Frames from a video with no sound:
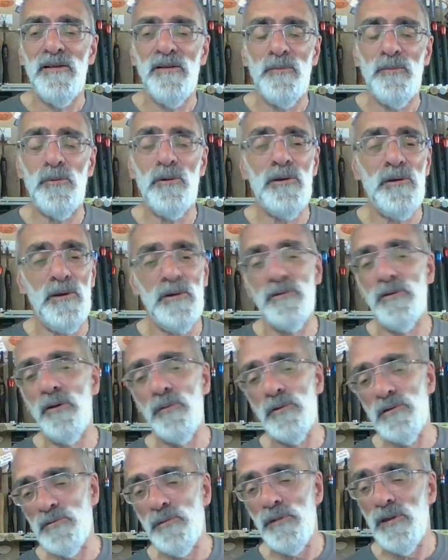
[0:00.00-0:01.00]
well, I, I, know
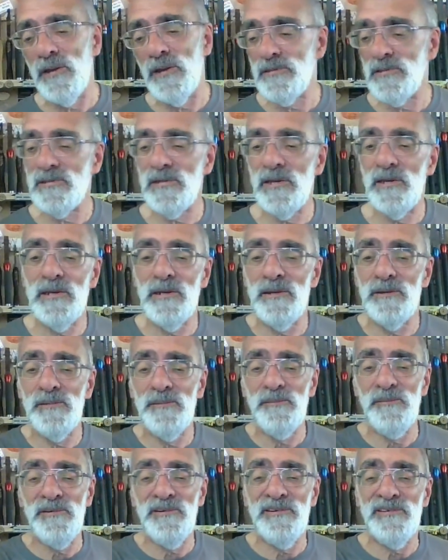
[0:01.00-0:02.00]
it's been entertaining,
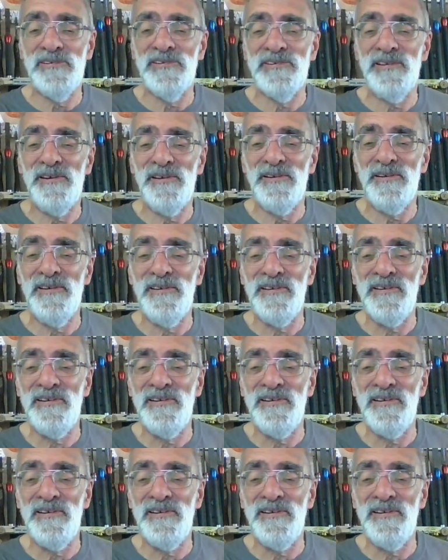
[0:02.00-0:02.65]
but uh,